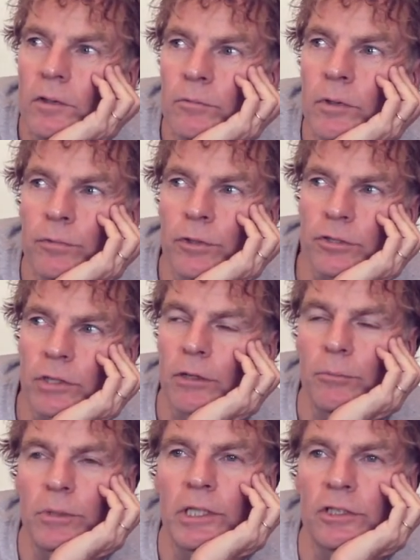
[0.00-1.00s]
My first
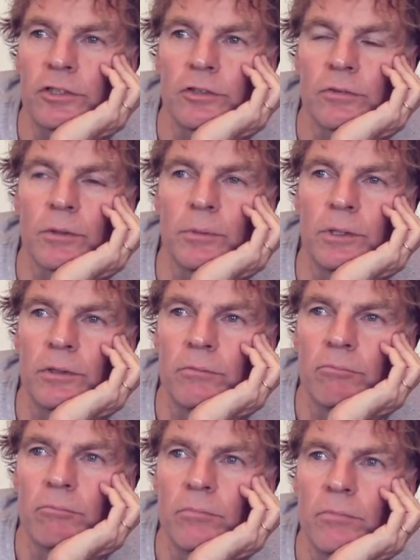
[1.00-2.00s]
recommendation will be
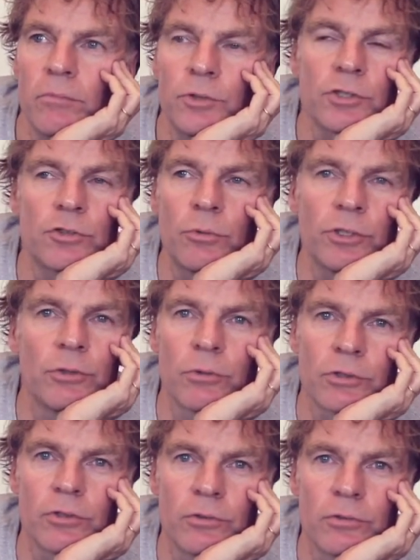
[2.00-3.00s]
just do what you
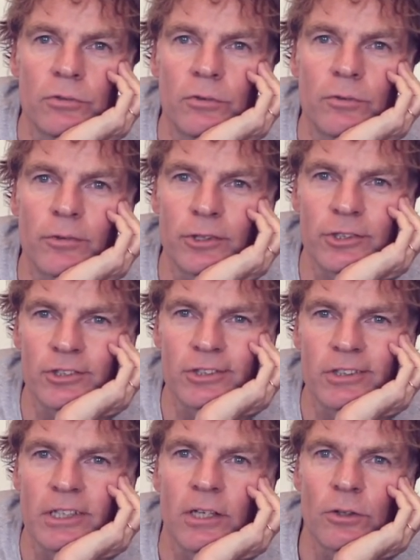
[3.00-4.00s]
want to do
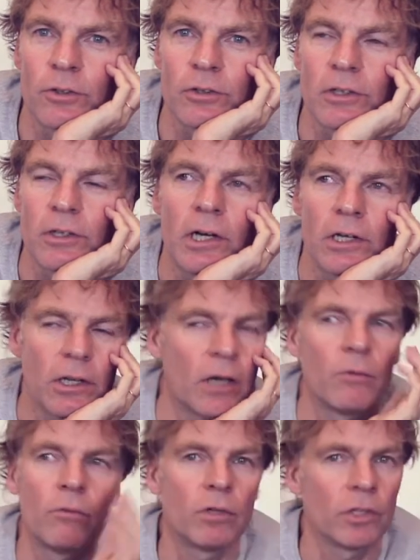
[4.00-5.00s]
first. I don't,
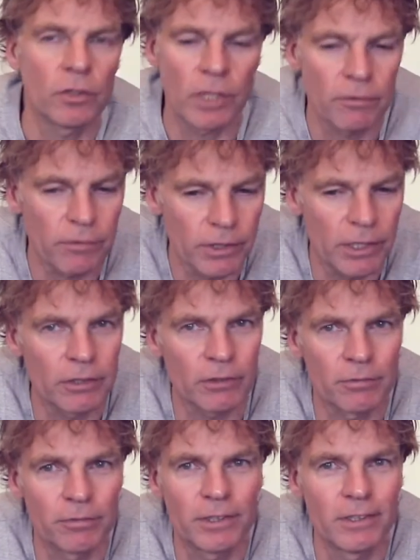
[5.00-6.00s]
I will never
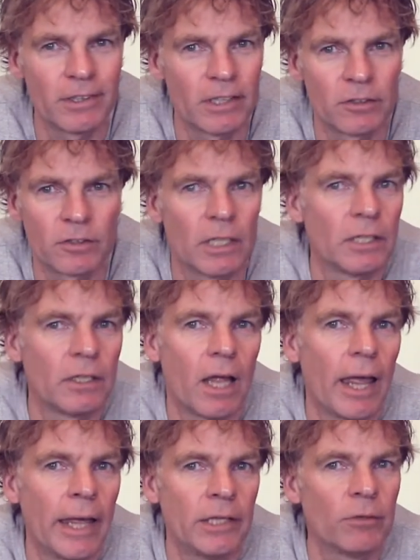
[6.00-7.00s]
intervene in
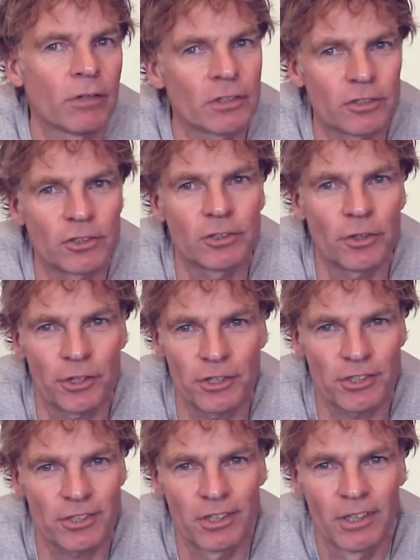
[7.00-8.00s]
anyone's
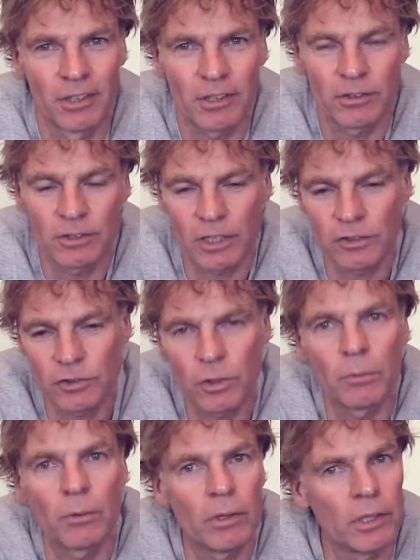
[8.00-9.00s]
choice, because that's so